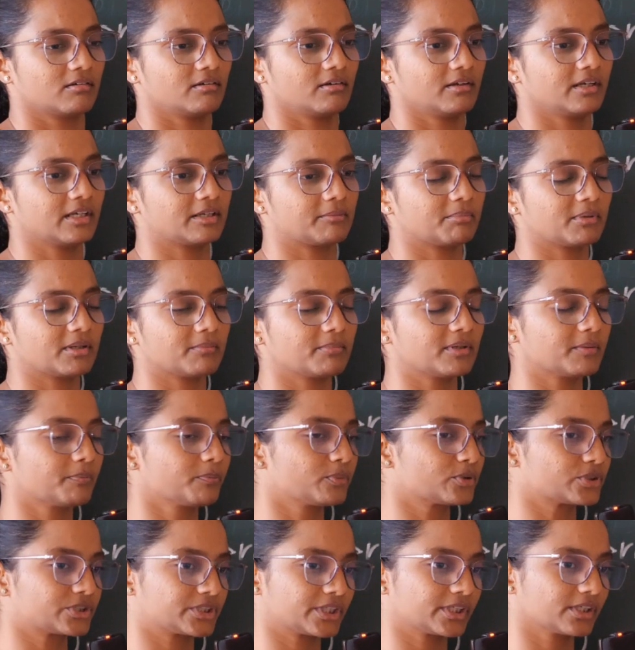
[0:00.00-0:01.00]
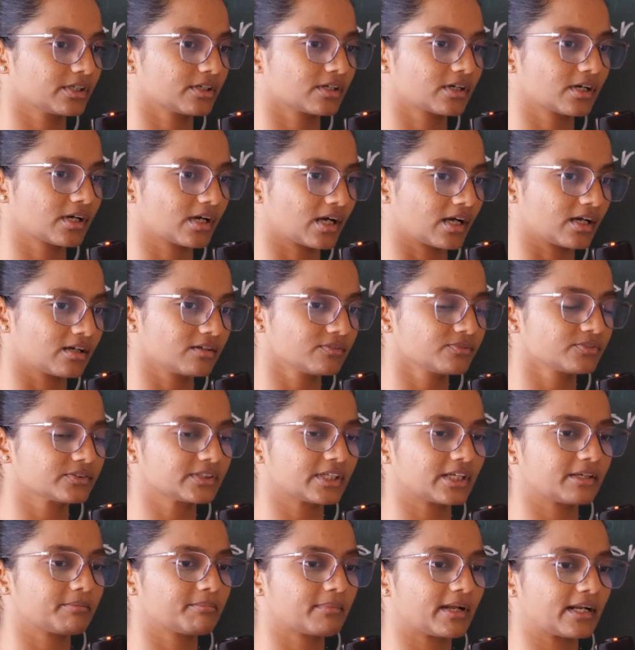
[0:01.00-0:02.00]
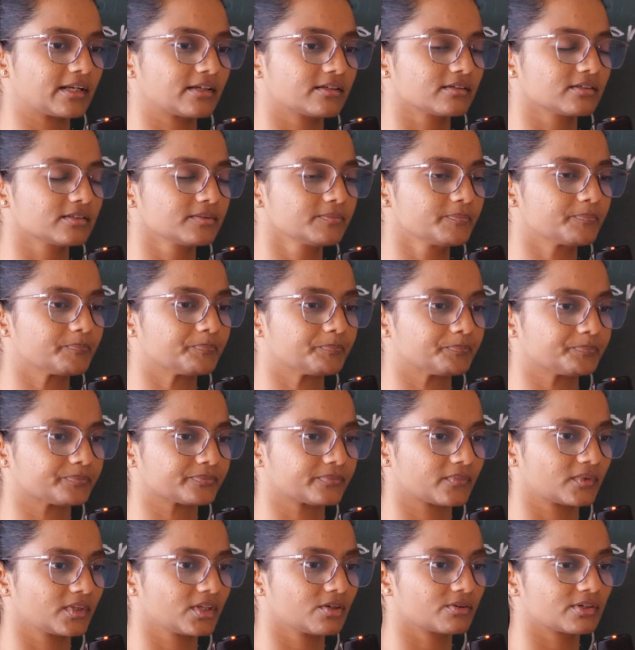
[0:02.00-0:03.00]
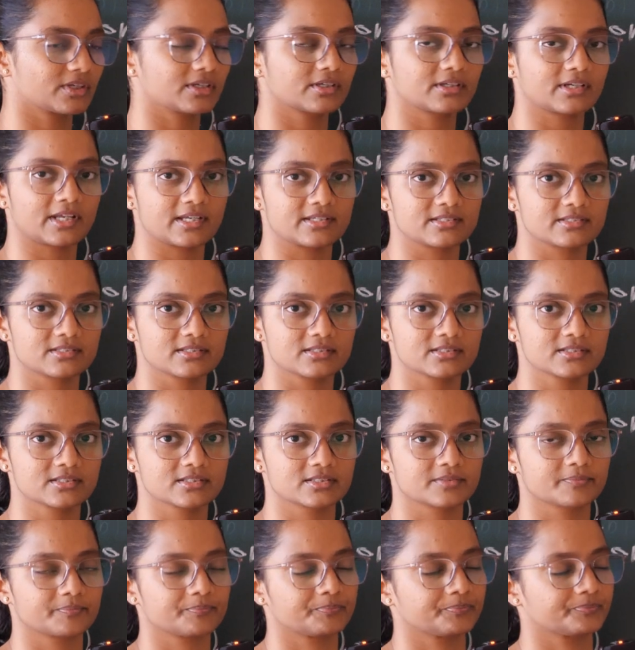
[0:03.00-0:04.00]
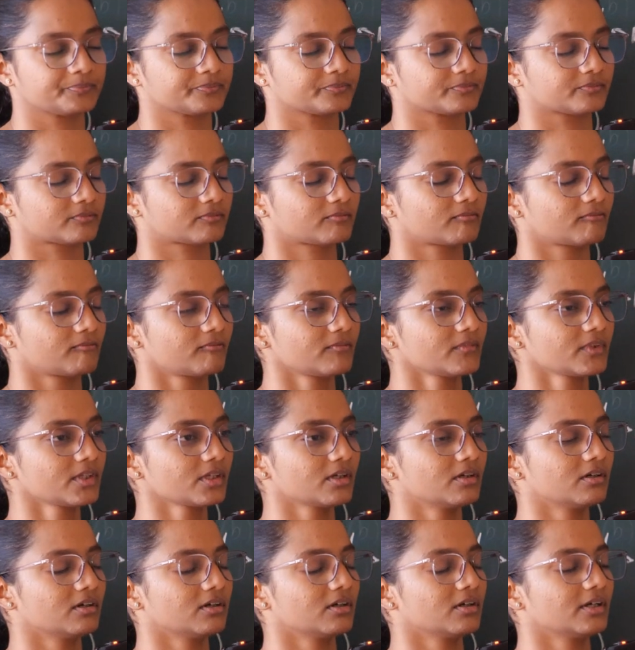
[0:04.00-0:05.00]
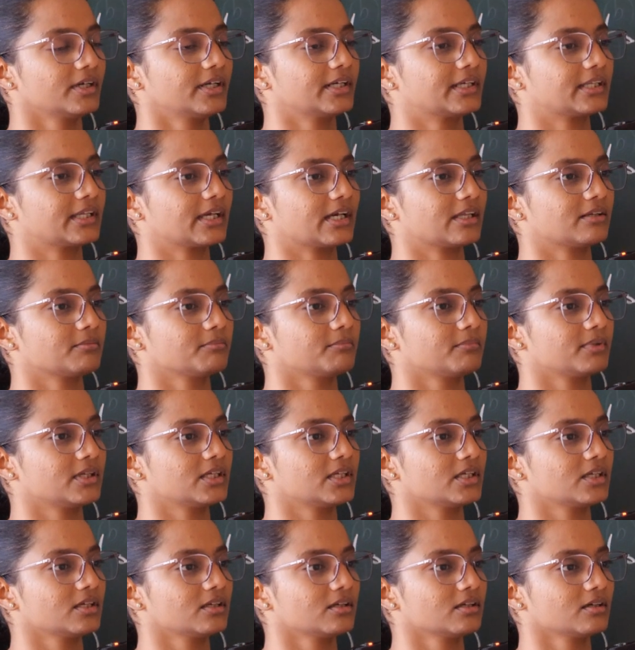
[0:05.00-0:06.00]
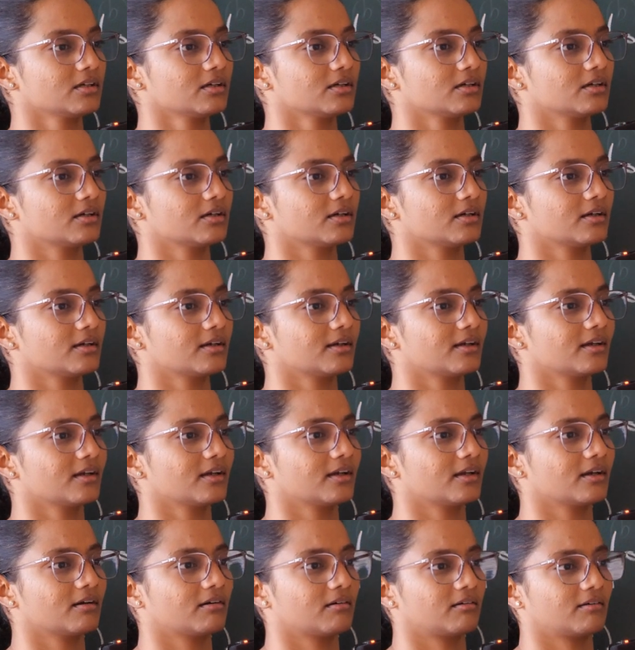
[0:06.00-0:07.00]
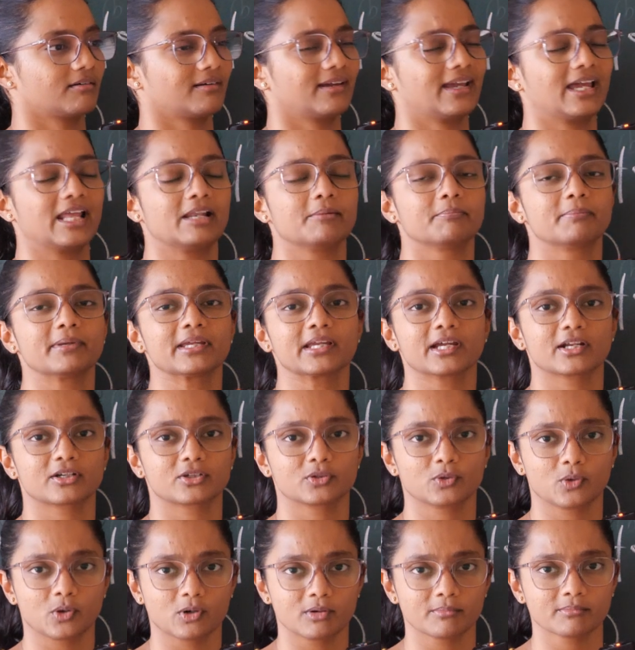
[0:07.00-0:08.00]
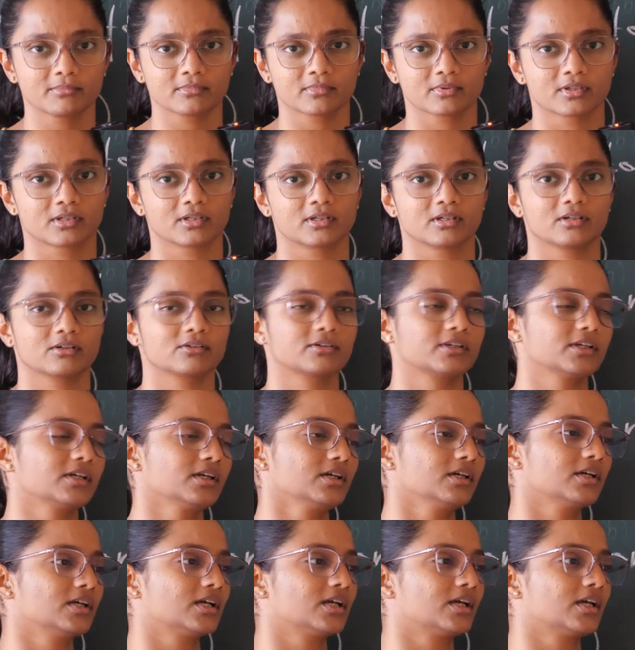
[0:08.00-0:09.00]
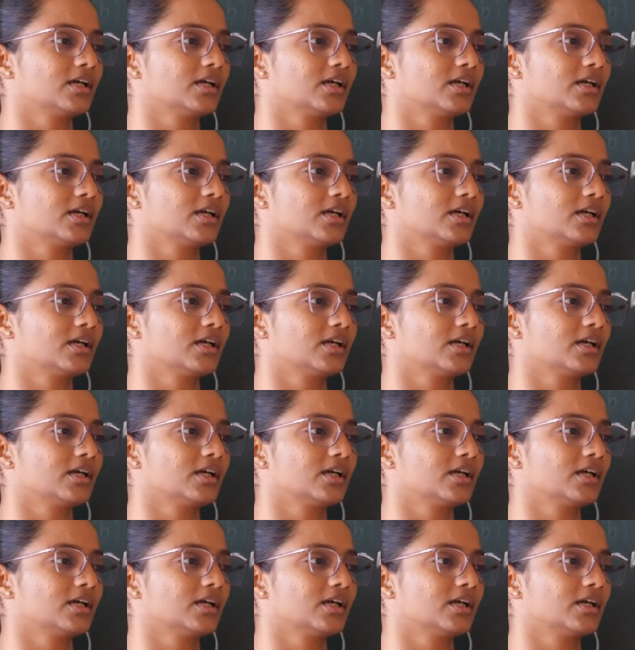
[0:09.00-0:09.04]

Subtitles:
It may be pushing a car, for that matter, during crisis. It can be helping at home. Okay,